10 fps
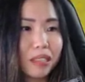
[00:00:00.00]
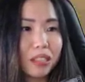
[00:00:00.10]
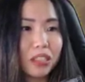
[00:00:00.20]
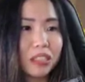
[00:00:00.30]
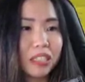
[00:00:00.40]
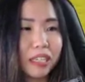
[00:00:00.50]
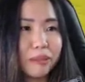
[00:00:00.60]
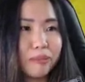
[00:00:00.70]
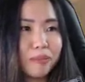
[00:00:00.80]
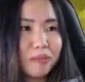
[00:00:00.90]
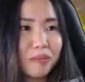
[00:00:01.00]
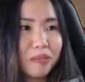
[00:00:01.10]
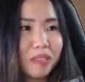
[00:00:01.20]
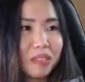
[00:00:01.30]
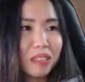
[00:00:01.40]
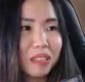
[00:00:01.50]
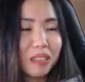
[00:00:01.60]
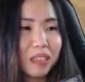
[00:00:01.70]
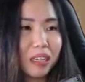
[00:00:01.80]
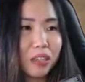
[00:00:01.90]
Just,
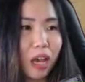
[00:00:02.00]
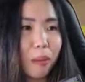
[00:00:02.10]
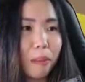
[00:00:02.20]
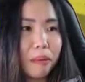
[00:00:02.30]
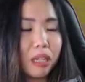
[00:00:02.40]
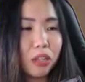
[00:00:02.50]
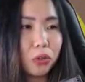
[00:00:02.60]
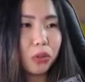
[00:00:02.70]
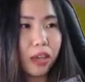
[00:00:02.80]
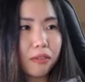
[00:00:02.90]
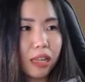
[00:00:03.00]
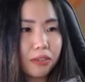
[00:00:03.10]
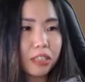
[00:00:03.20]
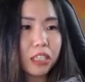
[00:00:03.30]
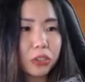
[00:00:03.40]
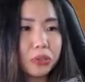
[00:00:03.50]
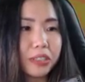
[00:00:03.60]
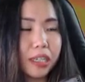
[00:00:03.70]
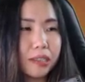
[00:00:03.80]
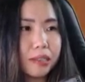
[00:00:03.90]
how many do you have left? Like 2,
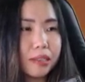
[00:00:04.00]
right?